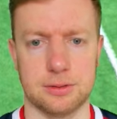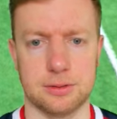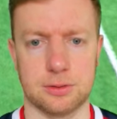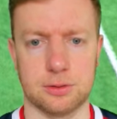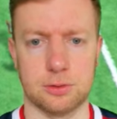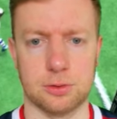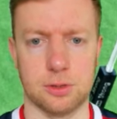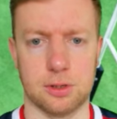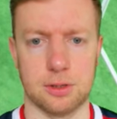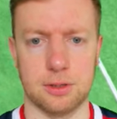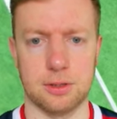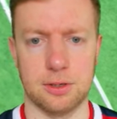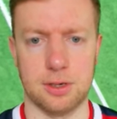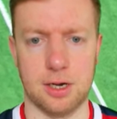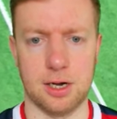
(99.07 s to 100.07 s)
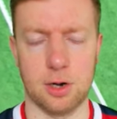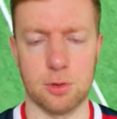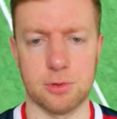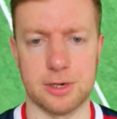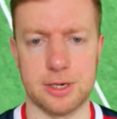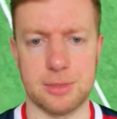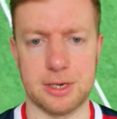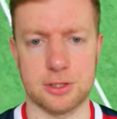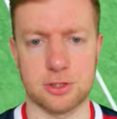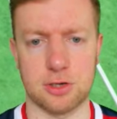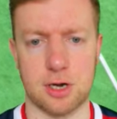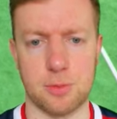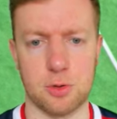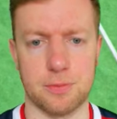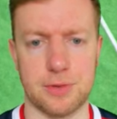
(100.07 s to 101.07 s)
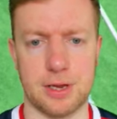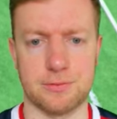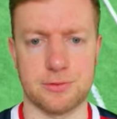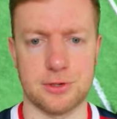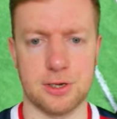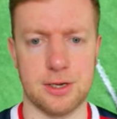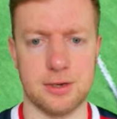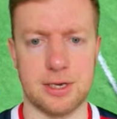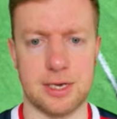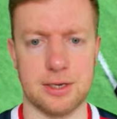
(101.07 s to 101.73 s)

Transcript: Oh, we're in a bit of trouble. They've turned it